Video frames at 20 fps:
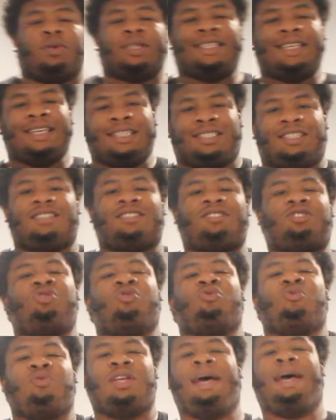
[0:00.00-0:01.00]
attention
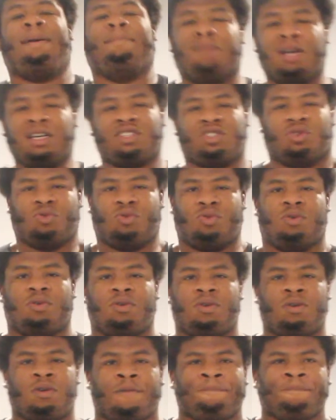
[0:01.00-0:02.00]
to that muscle.
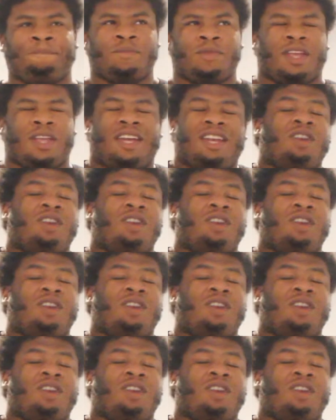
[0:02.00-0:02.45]
It